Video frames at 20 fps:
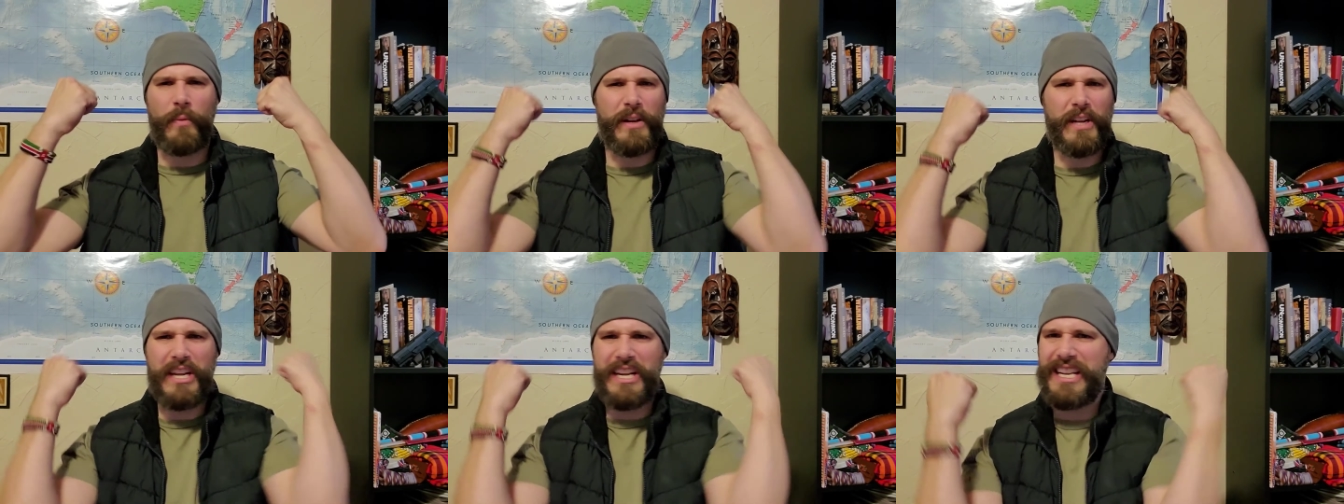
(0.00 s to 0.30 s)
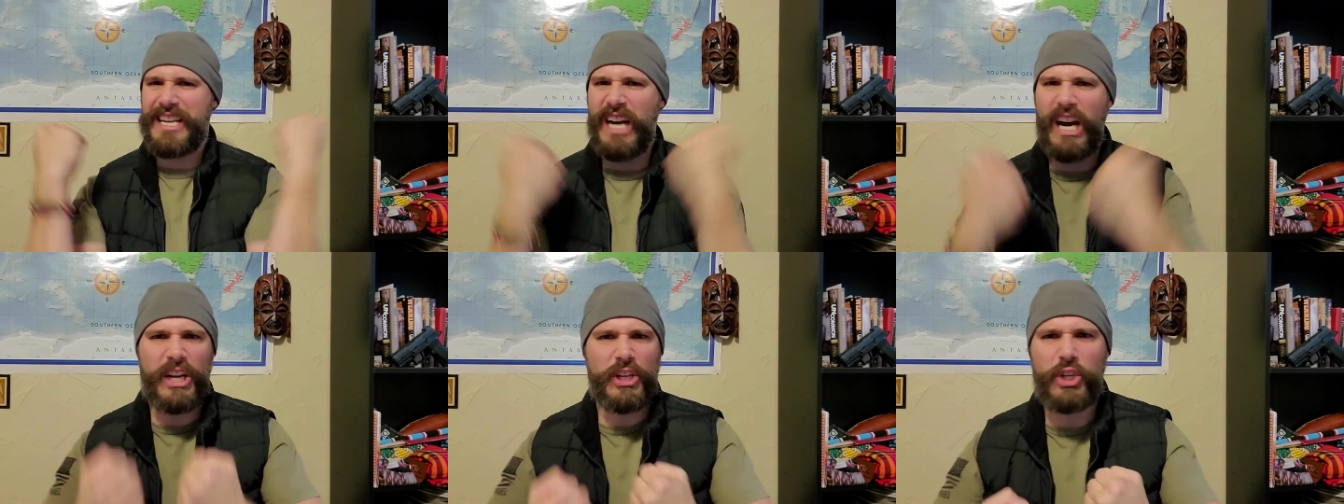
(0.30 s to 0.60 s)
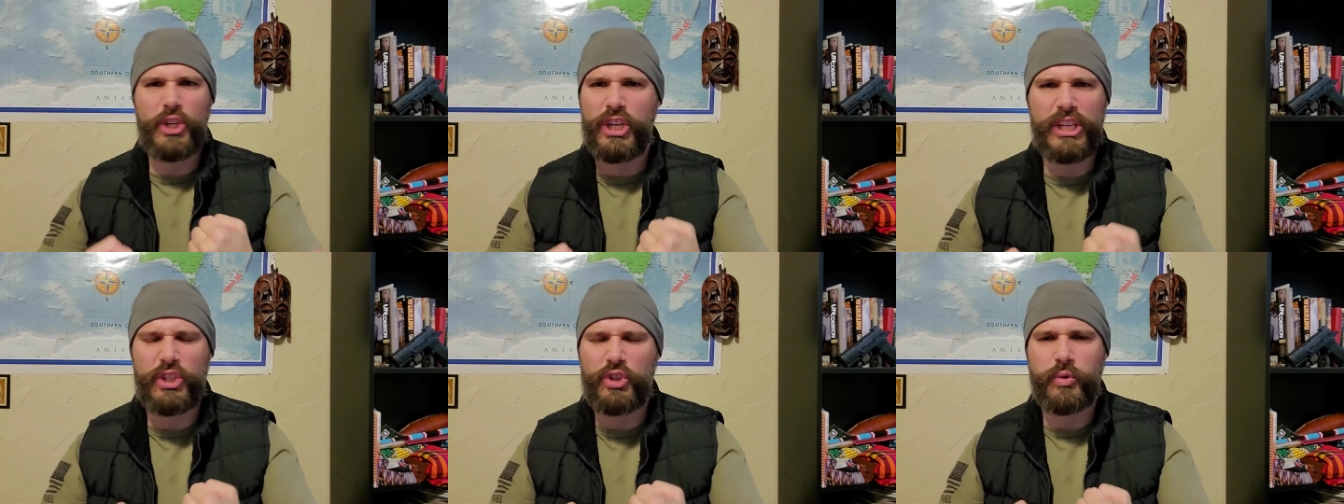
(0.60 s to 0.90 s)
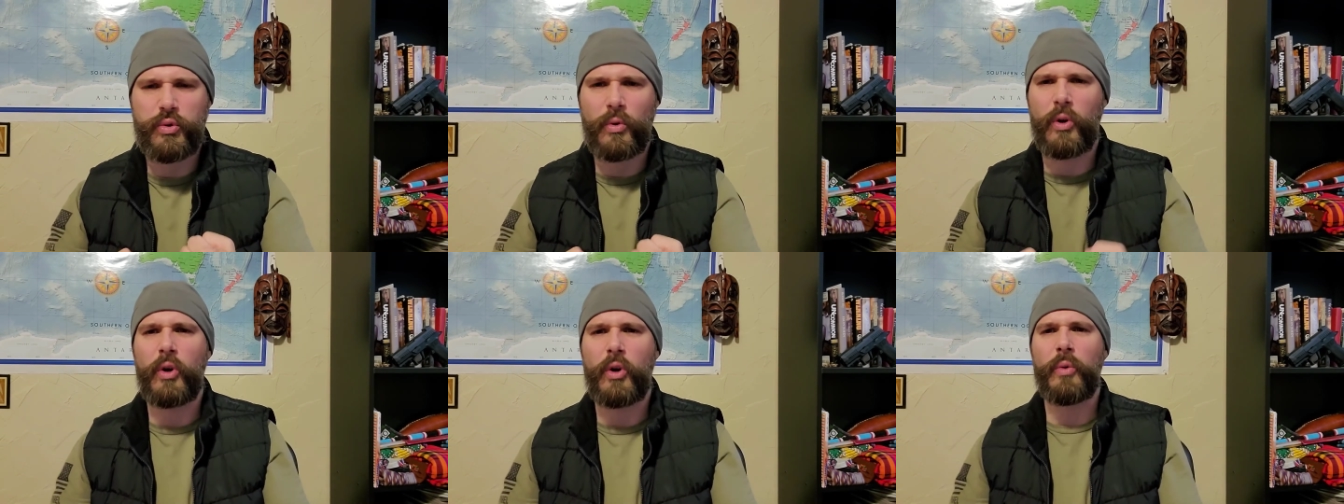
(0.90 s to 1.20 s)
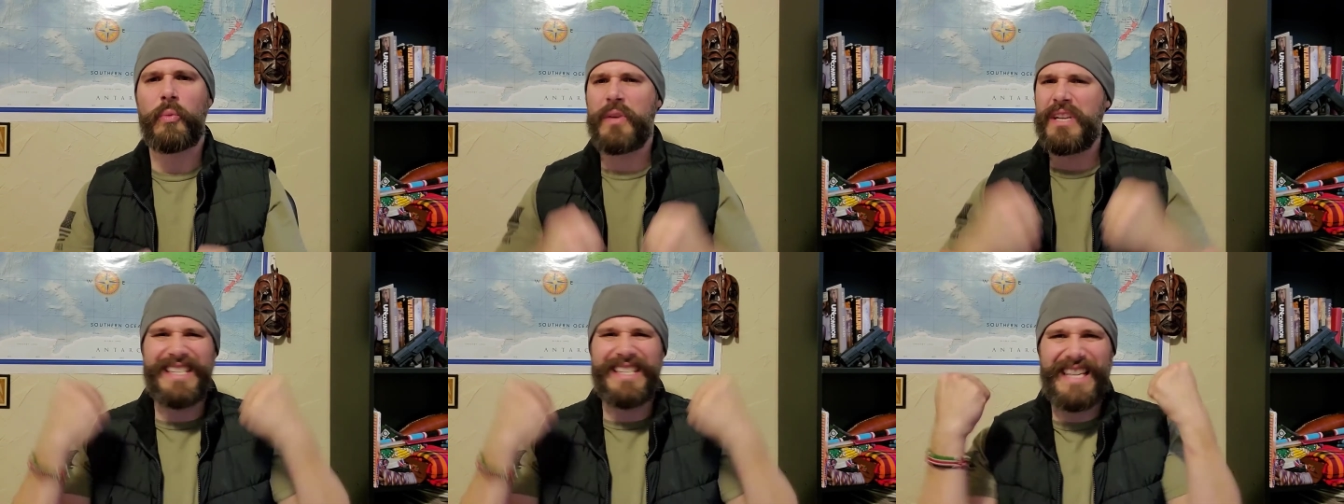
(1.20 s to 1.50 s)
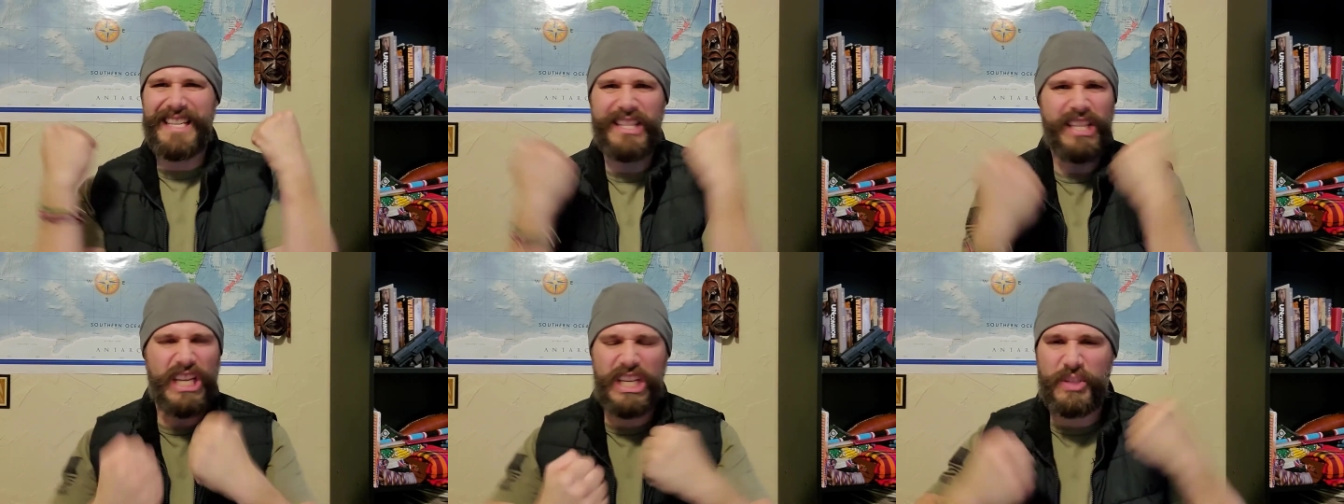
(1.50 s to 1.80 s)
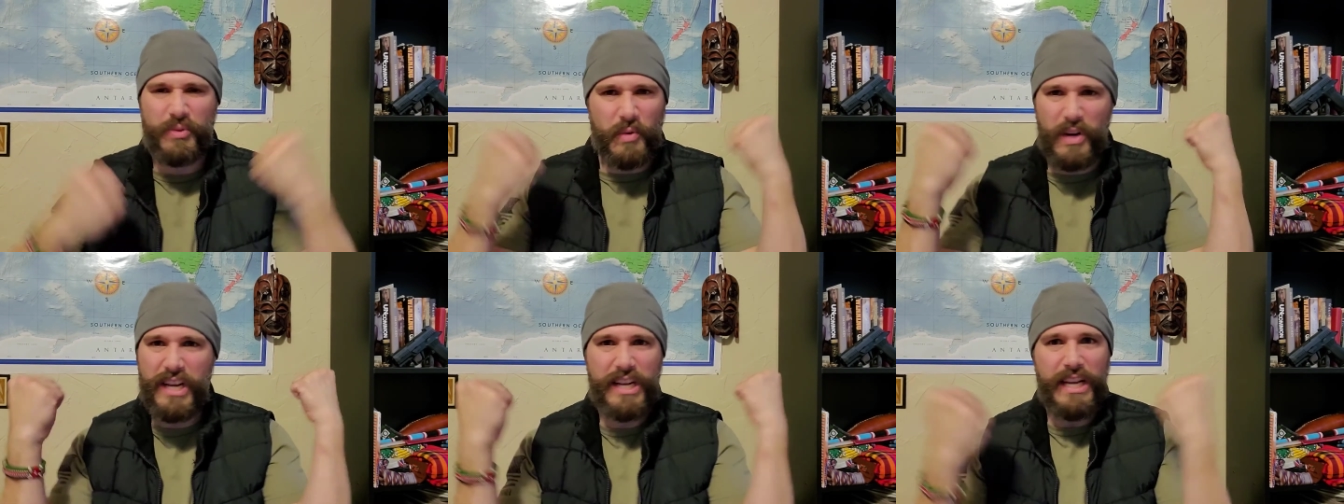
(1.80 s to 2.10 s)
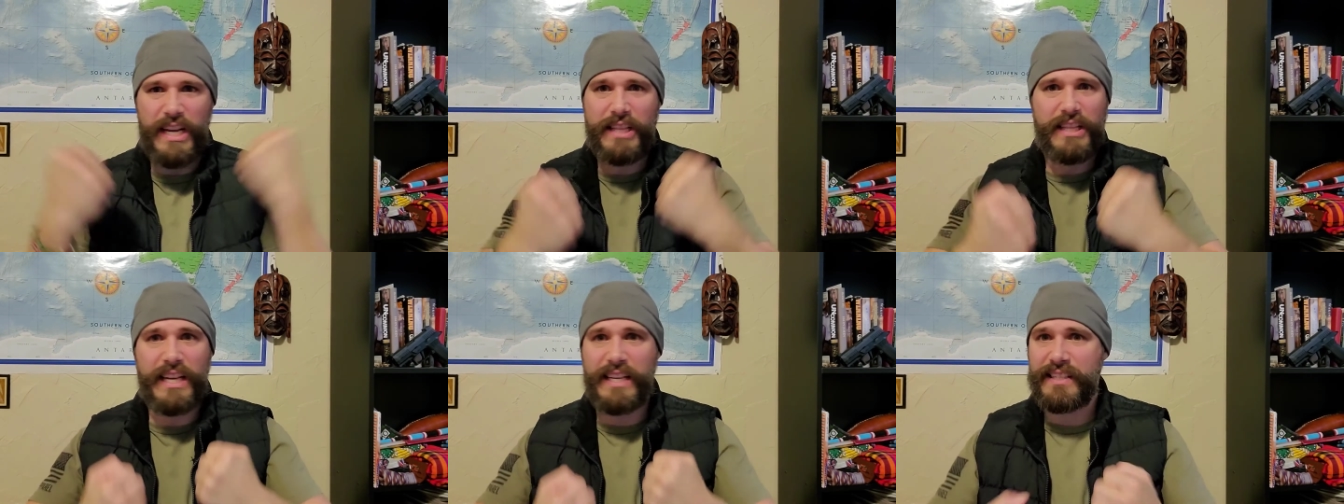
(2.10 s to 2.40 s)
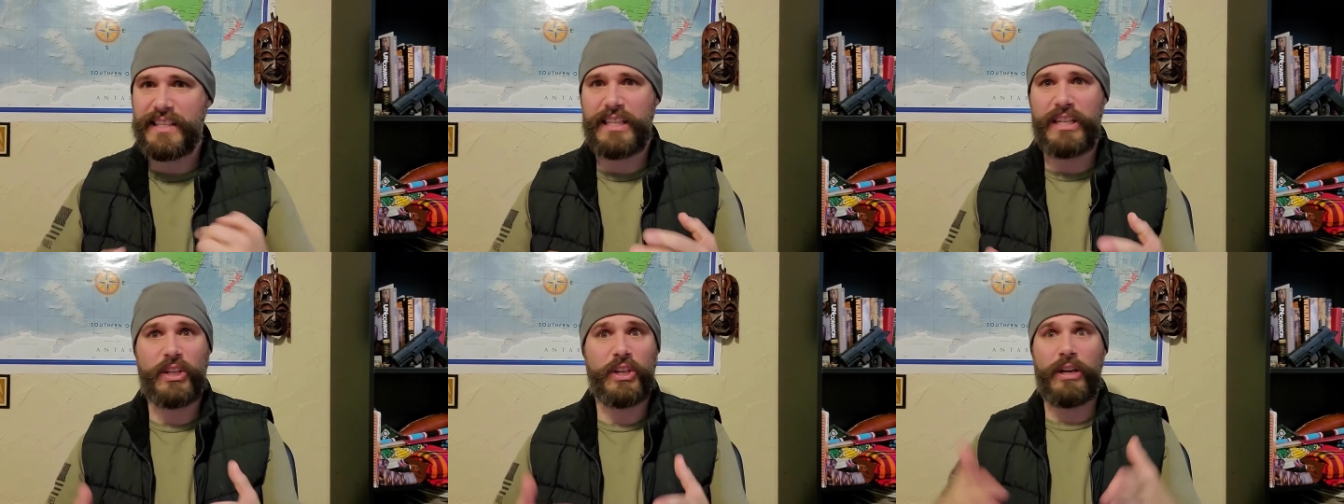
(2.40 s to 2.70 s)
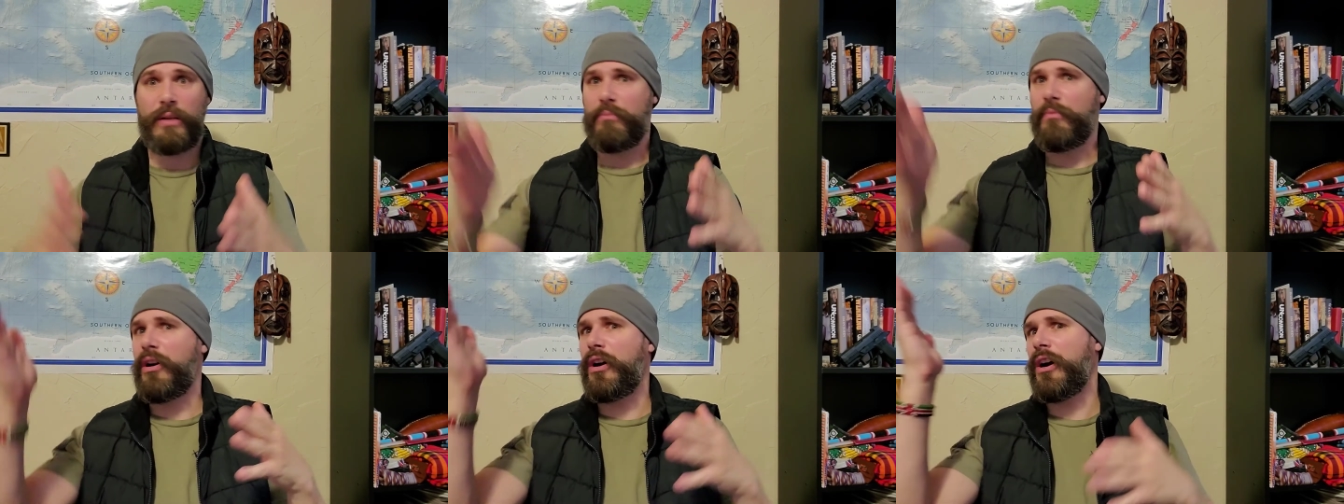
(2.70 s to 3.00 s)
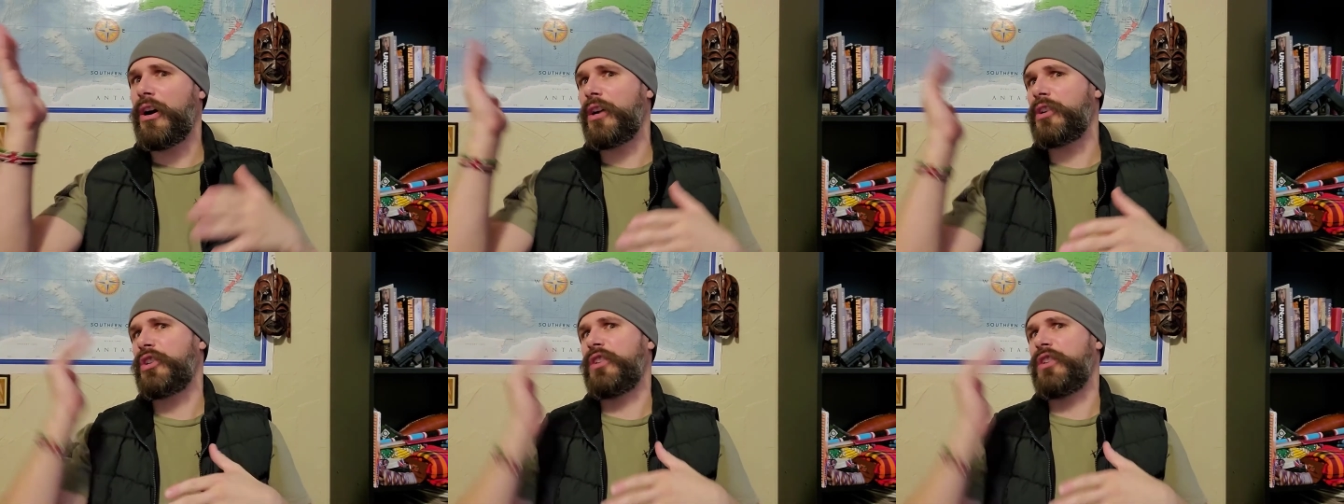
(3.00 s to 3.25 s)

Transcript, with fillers: we need gun control, we need this, we need this, and they're going to march.